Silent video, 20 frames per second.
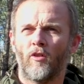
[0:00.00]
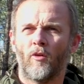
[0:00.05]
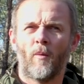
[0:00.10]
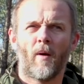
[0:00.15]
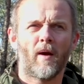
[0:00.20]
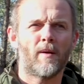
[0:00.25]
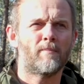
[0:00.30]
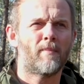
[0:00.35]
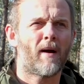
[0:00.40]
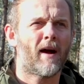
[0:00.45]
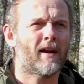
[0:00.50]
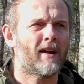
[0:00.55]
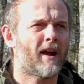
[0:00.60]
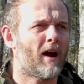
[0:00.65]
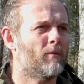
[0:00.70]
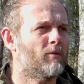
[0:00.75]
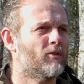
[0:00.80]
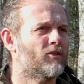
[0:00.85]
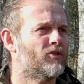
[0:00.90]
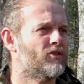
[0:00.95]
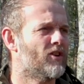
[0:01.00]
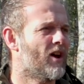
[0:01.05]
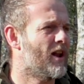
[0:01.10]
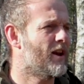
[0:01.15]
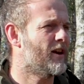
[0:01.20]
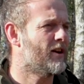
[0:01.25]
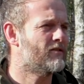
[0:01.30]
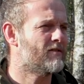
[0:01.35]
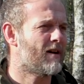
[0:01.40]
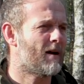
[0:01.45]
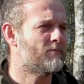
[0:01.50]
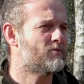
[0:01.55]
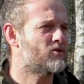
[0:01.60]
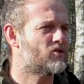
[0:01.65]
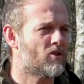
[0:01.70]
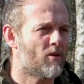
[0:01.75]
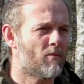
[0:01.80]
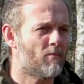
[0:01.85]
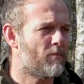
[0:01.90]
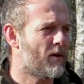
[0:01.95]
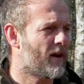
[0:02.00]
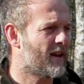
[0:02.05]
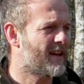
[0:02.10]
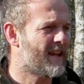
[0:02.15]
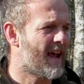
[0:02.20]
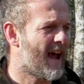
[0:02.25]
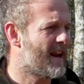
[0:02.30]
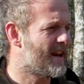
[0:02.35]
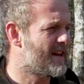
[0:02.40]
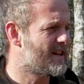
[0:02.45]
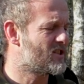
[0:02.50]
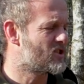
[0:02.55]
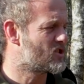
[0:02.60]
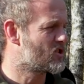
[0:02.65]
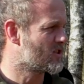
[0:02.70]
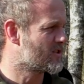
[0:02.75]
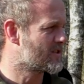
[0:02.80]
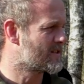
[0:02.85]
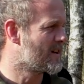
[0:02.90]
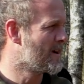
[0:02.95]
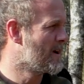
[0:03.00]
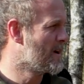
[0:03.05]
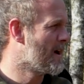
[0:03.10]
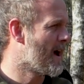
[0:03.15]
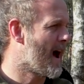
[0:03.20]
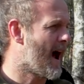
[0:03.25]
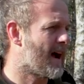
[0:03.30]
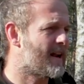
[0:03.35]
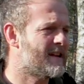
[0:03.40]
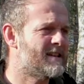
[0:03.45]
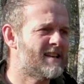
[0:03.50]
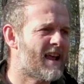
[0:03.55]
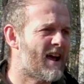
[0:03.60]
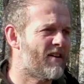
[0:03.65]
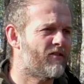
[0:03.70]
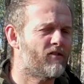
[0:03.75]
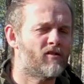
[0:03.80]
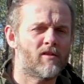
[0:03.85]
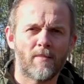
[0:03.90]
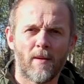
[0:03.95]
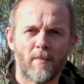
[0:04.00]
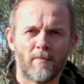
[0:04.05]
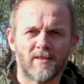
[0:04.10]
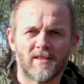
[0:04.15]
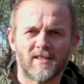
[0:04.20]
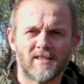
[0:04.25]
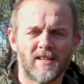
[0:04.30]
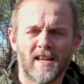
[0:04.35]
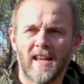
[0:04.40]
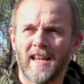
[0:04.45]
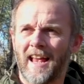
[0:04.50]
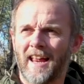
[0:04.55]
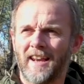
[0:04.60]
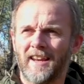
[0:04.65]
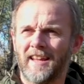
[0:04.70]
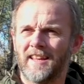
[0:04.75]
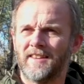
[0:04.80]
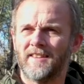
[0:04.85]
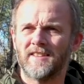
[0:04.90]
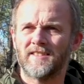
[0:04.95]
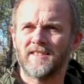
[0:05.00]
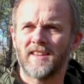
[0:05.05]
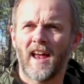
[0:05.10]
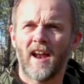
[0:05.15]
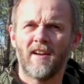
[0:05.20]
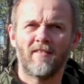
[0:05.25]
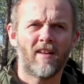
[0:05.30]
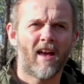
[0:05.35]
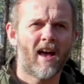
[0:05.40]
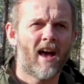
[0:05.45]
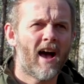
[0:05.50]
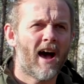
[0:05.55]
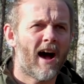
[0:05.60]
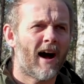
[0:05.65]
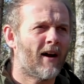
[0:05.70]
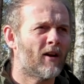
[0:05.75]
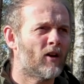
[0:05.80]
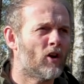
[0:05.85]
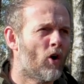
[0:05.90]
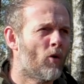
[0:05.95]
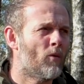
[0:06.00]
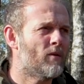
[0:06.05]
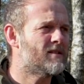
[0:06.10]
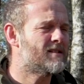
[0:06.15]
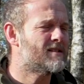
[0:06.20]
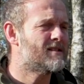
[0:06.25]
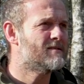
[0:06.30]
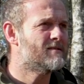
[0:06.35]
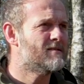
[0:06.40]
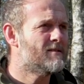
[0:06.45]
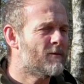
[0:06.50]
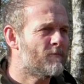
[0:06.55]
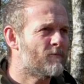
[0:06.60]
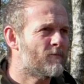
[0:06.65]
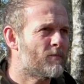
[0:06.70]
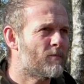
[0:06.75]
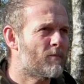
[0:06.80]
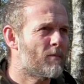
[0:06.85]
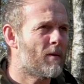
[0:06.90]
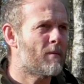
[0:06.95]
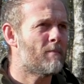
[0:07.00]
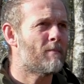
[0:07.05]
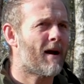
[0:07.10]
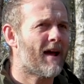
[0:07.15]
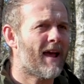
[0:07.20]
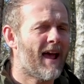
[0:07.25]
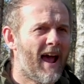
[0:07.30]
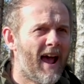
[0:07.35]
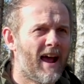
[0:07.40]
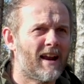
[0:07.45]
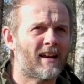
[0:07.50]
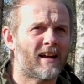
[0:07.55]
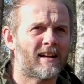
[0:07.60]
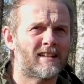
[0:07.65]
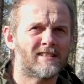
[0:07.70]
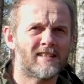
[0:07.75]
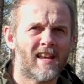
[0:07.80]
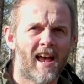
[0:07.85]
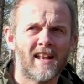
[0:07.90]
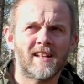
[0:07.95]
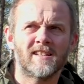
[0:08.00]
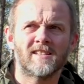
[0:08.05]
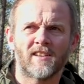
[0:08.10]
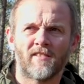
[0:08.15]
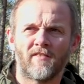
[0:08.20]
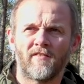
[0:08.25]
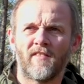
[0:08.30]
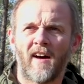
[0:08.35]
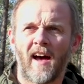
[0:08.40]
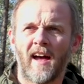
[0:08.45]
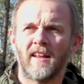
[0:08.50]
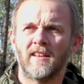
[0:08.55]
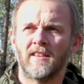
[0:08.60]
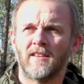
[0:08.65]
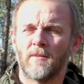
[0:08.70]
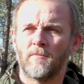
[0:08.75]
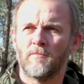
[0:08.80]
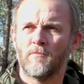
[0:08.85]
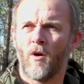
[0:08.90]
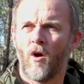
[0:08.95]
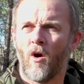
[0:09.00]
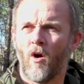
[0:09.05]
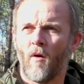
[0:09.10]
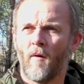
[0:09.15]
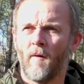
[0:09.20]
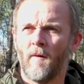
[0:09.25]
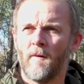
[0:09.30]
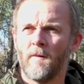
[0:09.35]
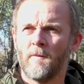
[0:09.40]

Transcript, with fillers: the way back, I will certainly grab some, but again, it's just, I never remember seeing any in this area. I always, in my head, I tend to find them more